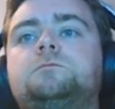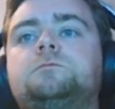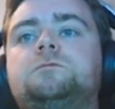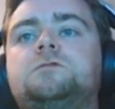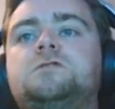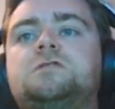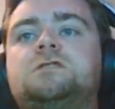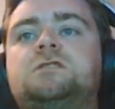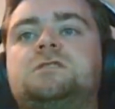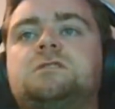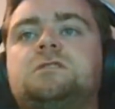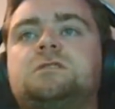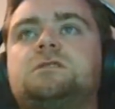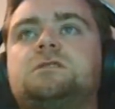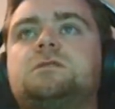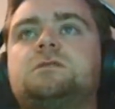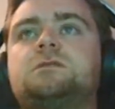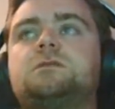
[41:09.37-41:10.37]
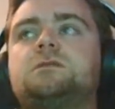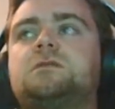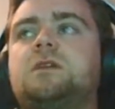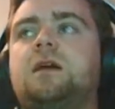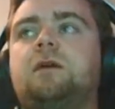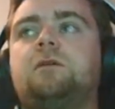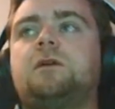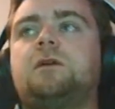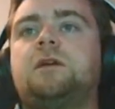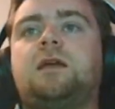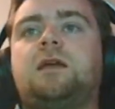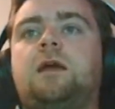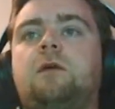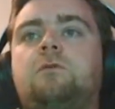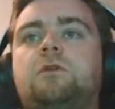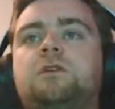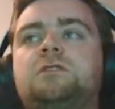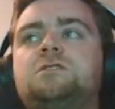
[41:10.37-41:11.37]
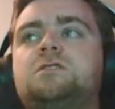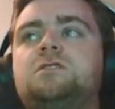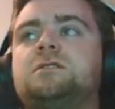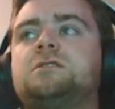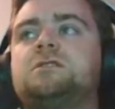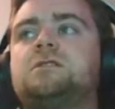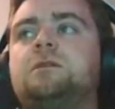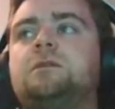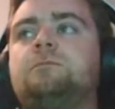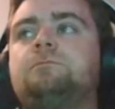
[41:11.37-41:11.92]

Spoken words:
Jesus, I can't reach this now.